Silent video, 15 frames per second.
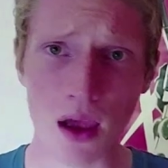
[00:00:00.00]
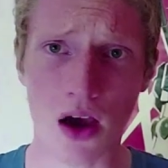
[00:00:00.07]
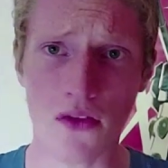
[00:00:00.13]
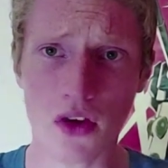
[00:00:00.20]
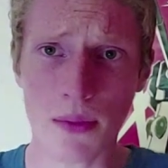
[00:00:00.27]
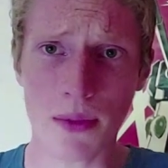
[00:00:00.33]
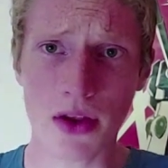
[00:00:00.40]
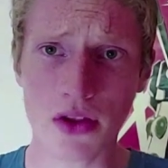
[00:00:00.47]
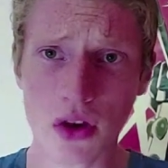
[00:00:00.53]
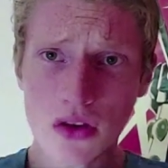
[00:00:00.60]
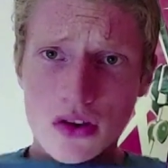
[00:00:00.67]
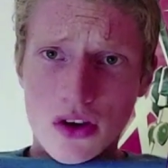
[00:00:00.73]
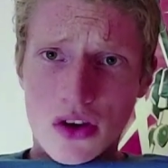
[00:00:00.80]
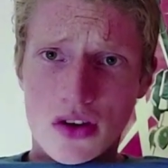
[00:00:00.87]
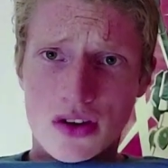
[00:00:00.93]
I've got my
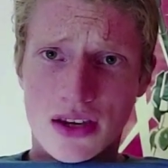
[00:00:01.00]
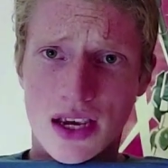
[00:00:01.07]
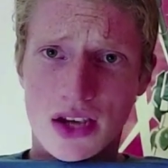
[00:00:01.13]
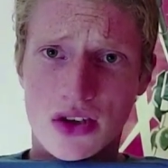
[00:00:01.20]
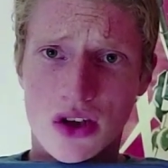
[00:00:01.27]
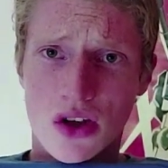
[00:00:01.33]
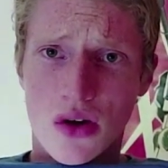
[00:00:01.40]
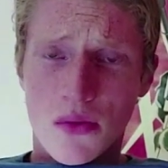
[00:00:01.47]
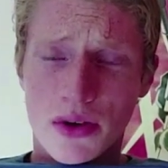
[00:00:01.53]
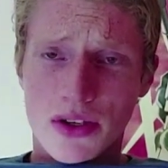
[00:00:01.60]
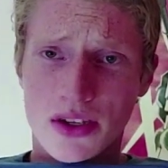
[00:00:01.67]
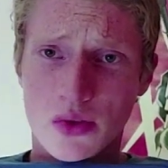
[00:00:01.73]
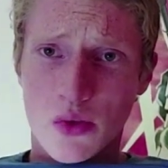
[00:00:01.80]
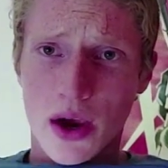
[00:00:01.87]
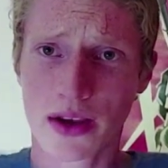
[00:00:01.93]
Doctor Who t-shirt on, which
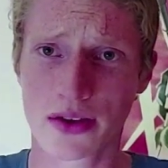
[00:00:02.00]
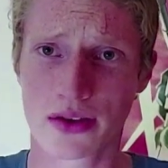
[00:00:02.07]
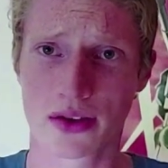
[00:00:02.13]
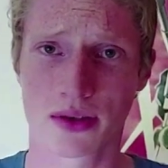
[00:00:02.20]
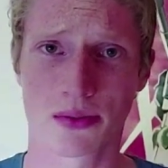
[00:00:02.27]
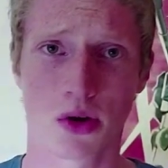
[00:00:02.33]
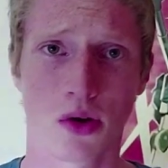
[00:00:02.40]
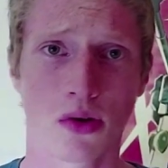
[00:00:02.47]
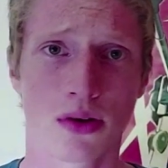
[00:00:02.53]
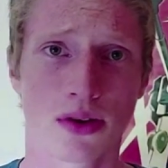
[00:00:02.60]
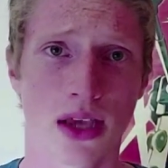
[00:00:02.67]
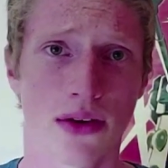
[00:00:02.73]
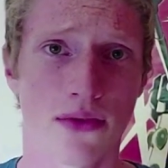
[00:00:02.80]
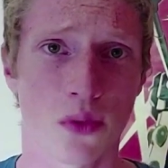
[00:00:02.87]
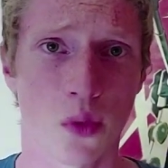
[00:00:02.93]
is way too small because
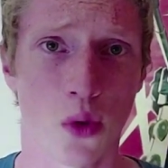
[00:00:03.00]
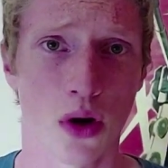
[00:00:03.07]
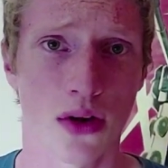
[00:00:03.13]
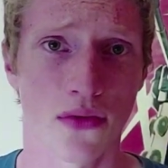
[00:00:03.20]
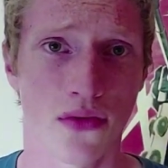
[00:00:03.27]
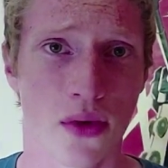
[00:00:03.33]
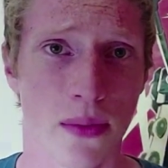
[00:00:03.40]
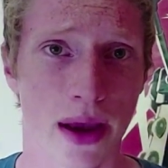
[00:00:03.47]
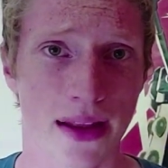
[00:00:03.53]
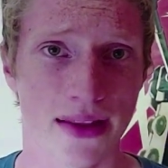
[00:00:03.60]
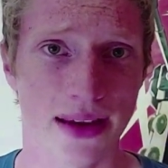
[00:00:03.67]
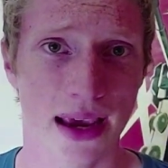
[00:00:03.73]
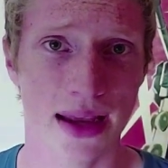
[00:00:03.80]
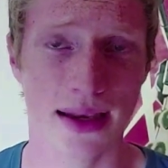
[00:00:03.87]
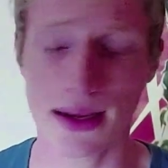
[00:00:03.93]
I haven't worn it for about
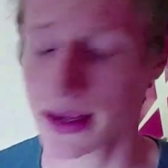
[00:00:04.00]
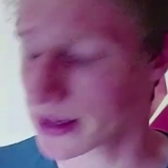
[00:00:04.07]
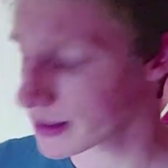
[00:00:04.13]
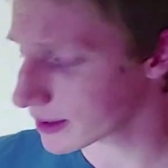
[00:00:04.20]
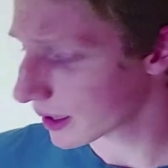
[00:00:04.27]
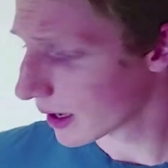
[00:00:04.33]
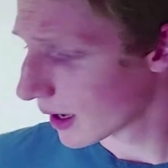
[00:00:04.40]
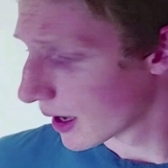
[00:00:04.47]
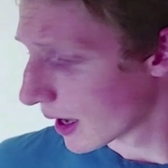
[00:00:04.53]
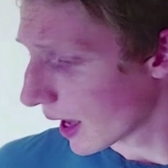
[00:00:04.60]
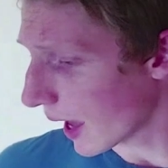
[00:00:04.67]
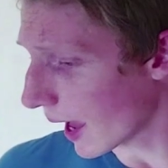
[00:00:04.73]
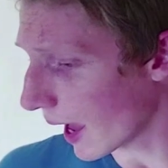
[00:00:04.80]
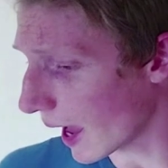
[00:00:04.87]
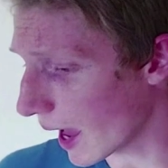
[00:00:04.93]
ten years,
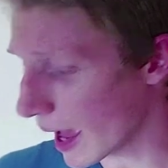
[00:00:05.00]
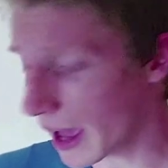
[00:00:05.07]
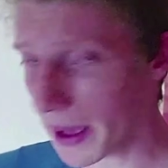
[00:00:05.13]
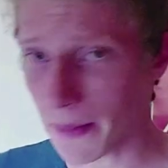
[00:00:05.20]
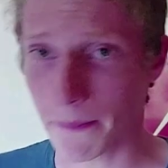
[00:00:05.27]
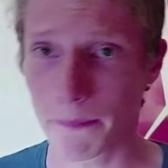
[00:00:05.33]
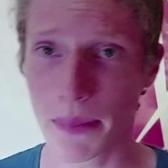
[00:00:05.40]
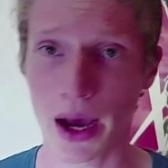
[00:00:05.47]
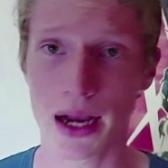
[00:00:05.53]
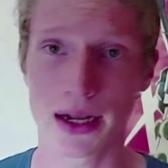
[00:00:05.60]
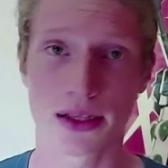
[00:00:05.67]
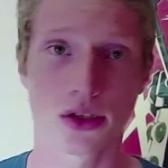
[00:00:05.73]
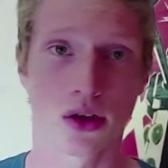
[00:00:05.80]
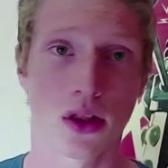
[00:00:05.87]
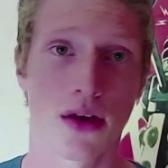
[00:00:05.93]
uh, but
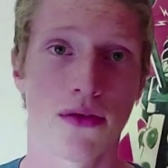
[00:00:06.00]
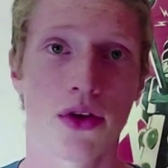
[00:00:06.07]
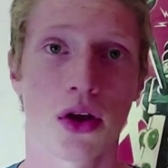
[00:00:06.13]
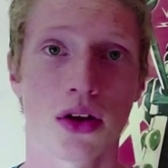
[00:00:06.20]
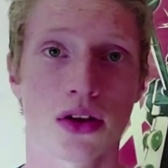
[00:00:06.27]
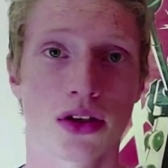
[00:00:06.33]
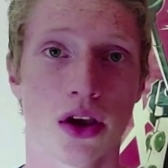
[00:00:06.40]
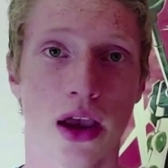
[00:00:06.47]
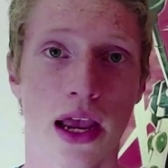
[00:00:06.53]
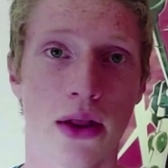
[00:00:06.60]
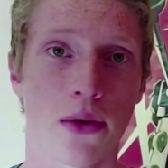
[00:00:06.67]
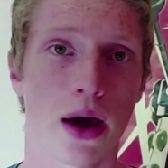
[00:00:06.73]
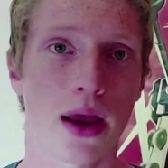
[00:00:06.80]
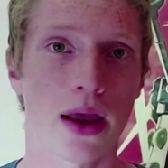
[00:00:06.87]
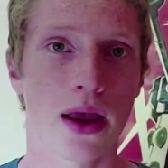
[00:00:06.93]
it's all I've got. So
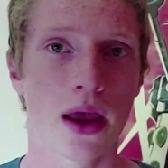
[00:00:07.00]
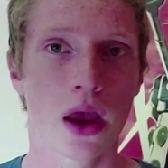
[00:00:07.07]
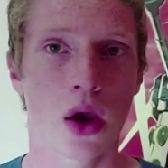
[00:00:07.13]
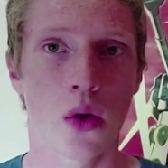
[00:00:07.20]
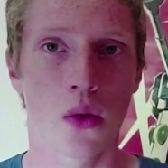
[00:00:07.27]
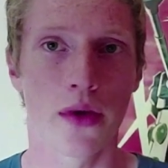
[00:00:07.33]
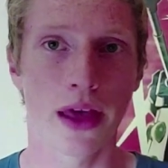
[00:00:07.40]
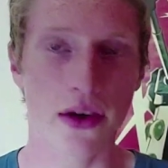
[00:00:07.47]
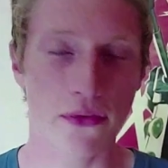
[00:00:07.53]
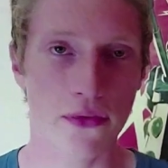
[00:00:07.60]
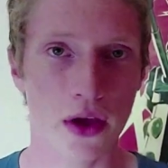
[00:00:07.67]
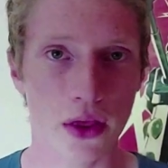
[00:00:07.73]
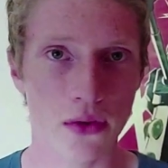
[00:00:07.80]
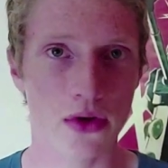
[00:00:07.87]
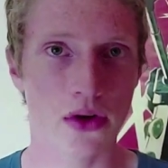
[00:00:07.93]
anyway, without
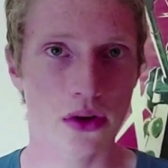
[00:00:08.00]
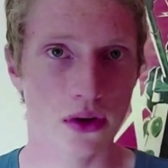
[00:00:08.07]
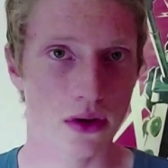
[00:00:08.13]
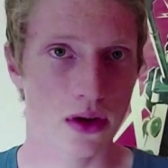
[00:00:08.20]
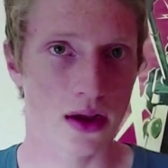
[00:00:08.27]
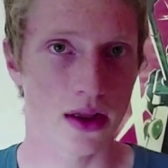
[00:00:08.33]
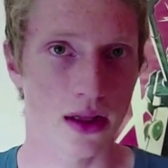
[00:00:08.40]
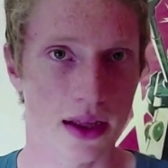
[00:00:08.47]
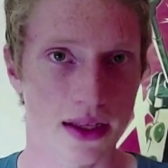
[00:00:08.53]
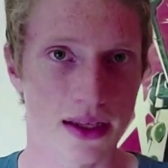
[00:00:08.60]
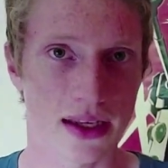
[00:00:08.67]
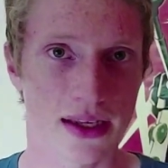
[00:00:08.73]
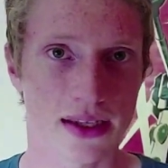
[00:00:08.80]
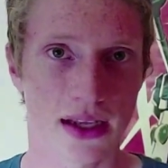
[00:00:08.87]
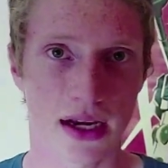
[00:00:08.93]
further ado, let's
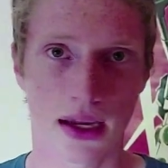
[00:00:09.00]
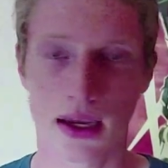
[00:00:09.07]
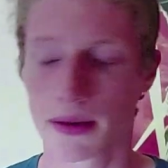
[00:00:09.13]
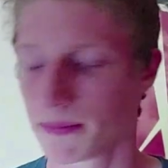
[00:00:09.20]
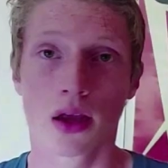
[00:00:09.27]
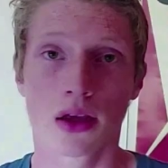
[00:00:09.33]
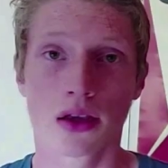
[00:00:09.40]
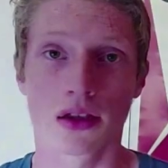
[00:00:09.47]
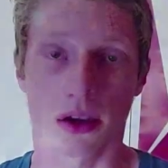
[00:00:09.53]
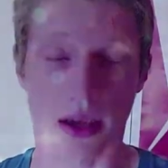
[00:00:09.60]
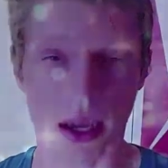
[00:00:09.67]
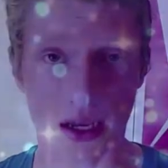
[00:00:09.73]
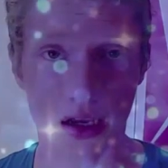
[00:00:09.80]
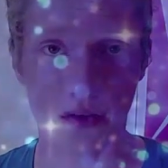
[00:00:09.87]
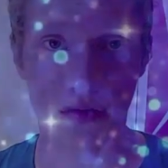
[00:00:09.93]
get stuck in. So kicking